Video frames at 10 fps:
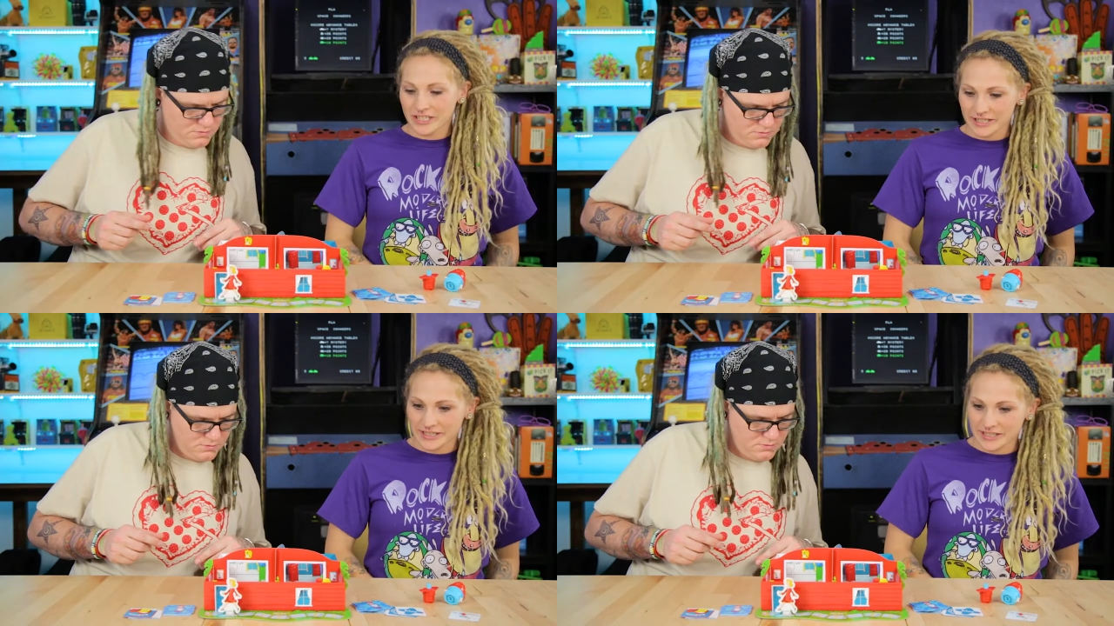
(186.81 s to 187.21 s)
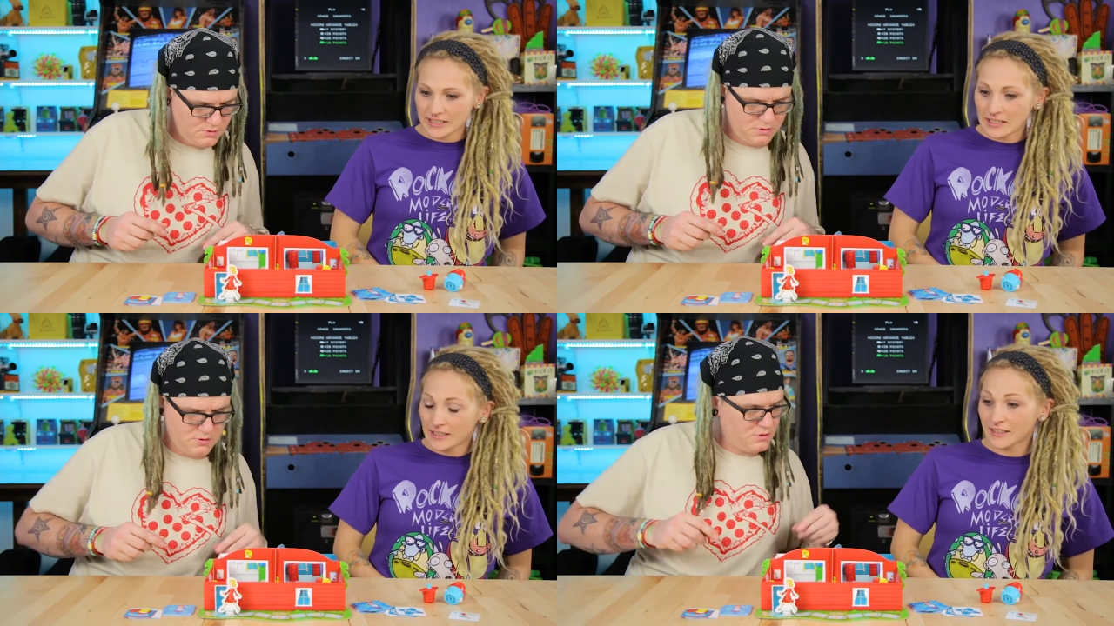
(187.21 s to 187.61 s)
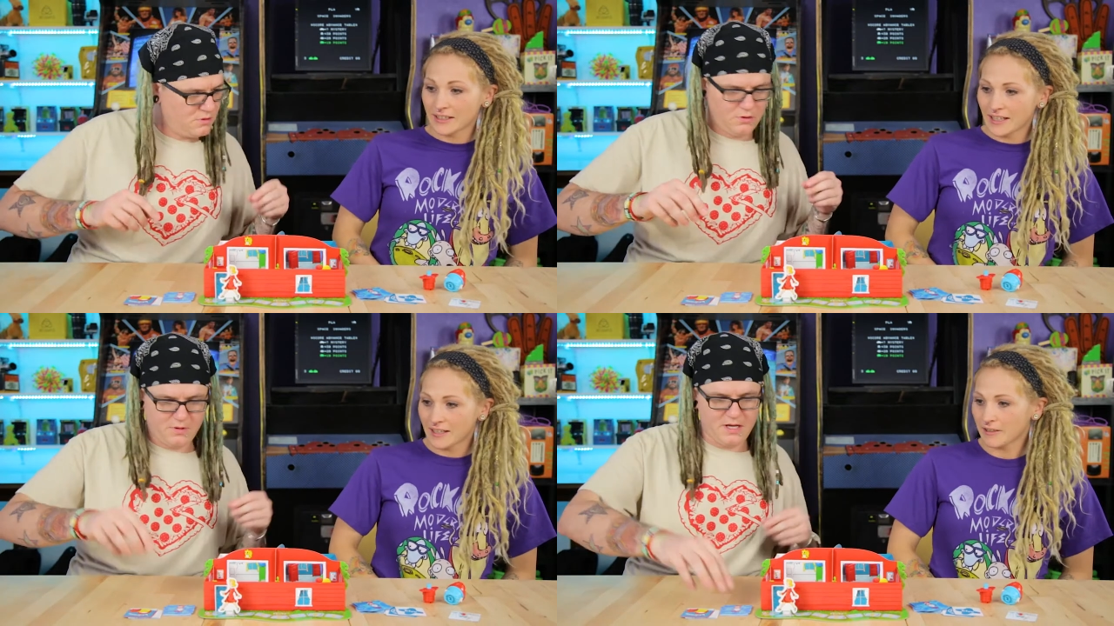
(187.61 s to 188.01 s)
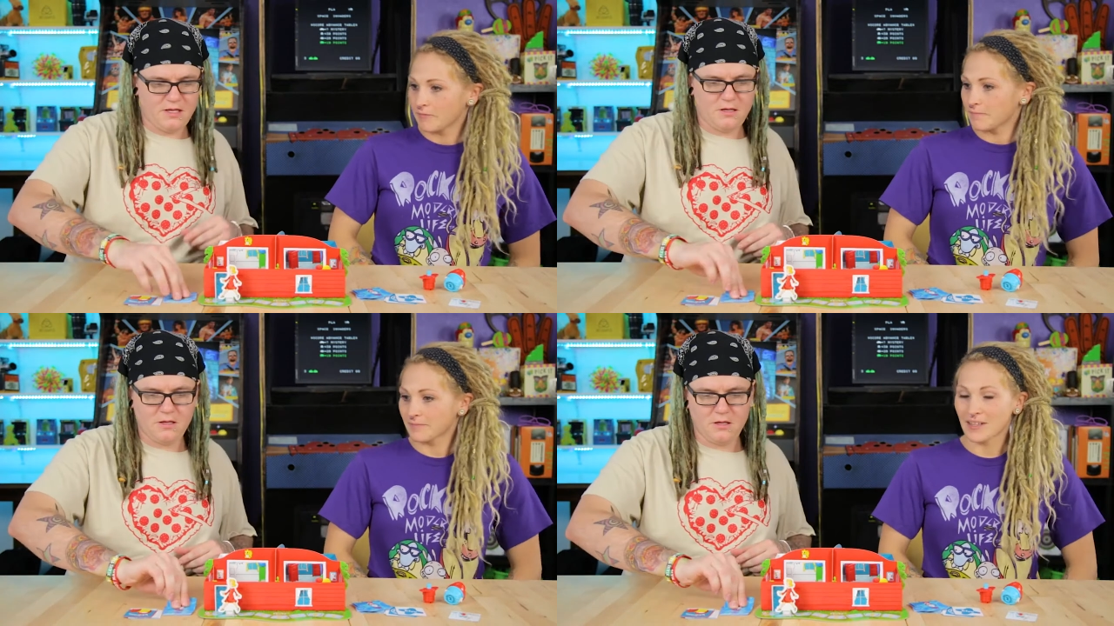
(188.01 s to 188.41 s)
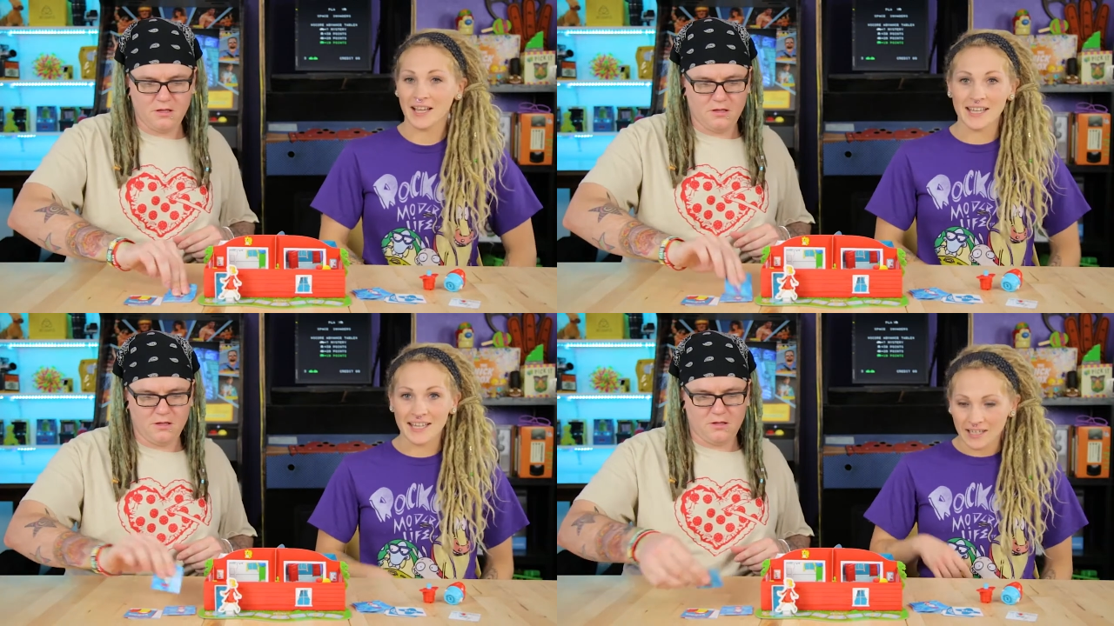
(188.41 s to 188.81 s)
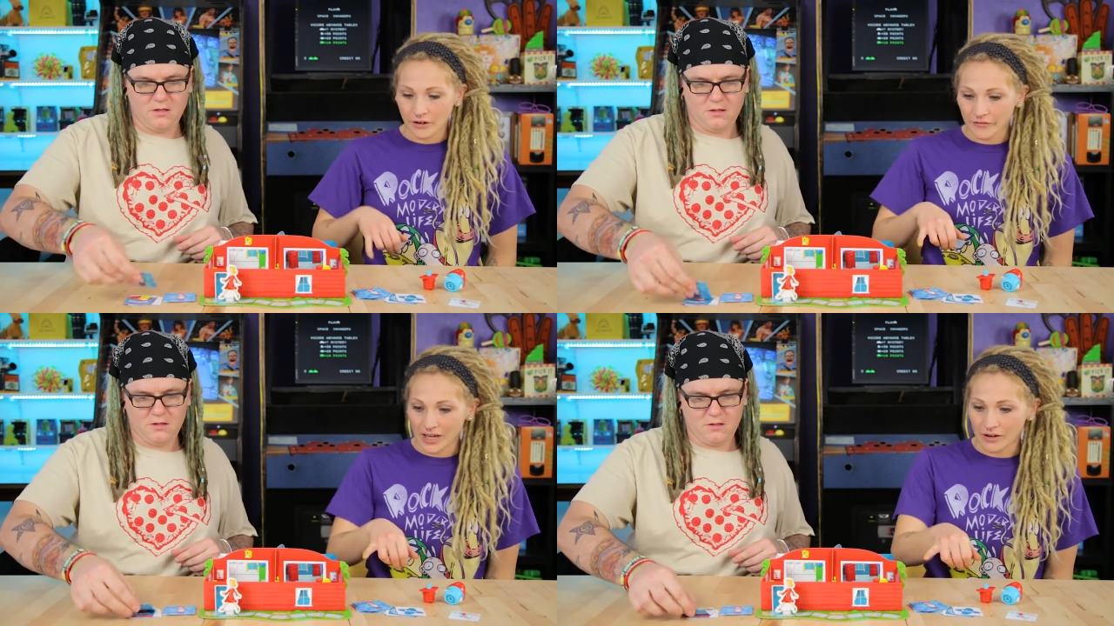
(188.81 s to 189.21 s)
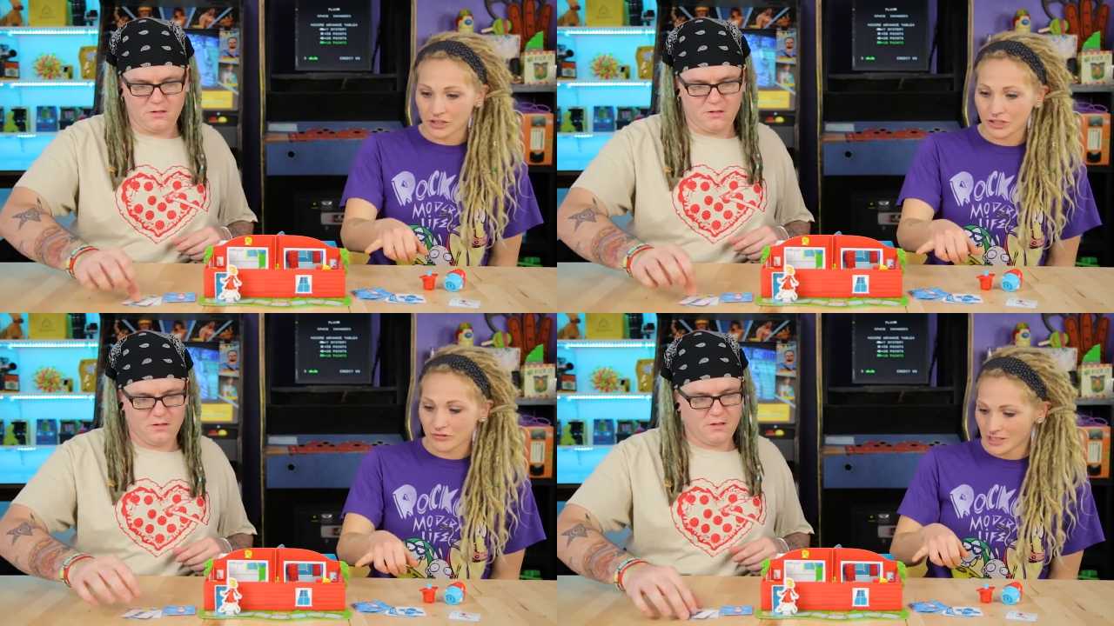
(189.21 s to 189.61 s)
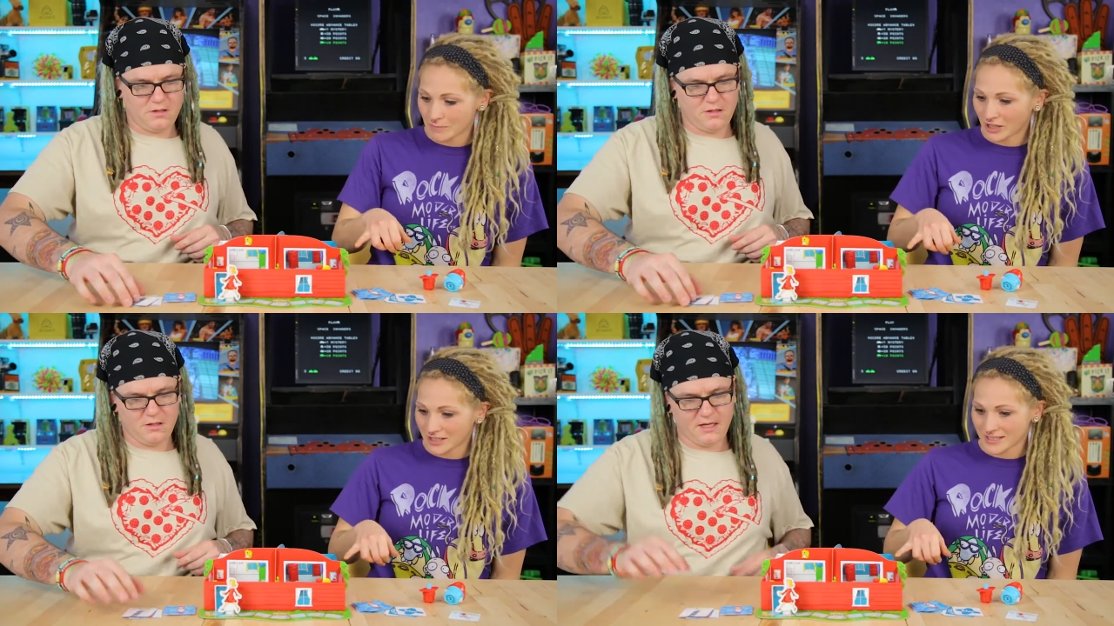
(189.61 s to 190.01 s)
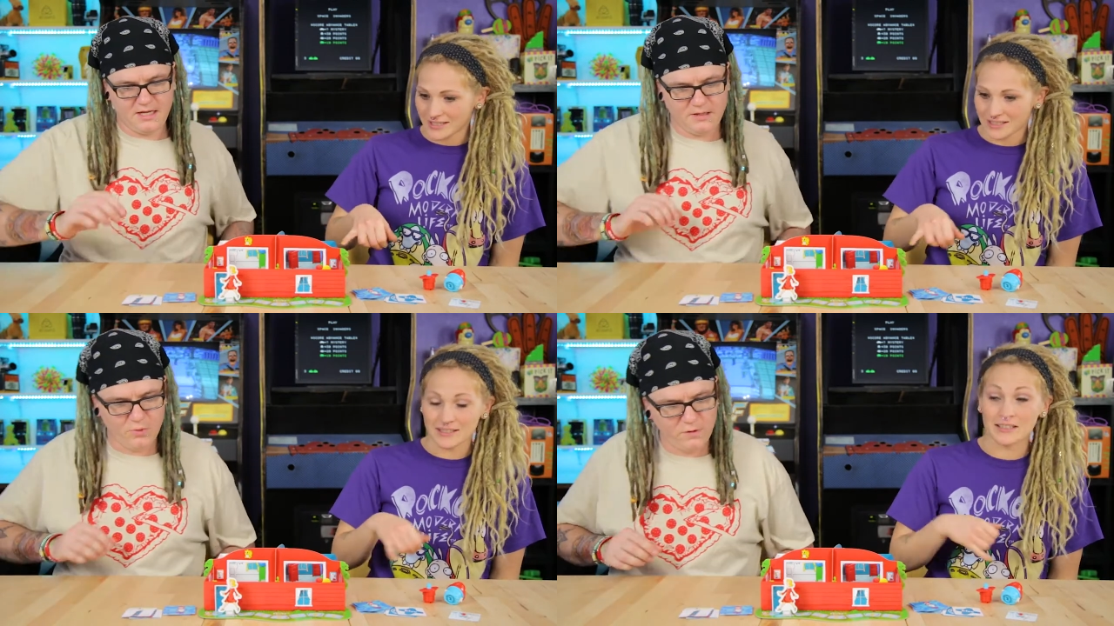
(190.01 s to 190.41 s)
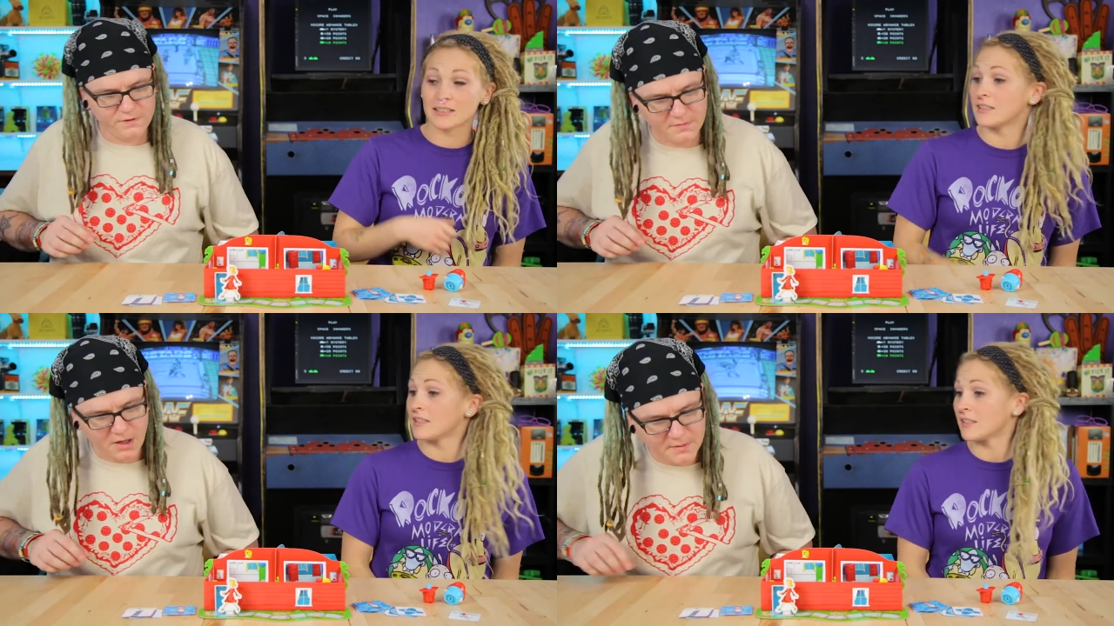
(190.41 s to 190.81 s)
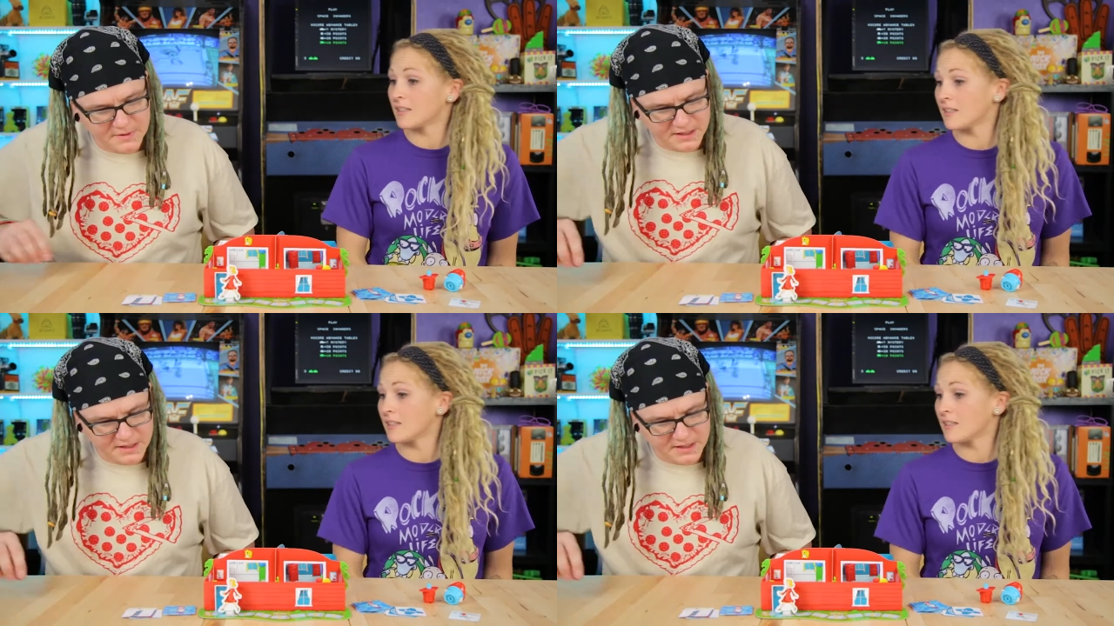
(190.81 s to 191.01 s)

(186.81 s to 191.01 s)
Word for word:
Speaker 1: turn. Okay. I can't get over how cute this box is. And
Speaker 2: move the mom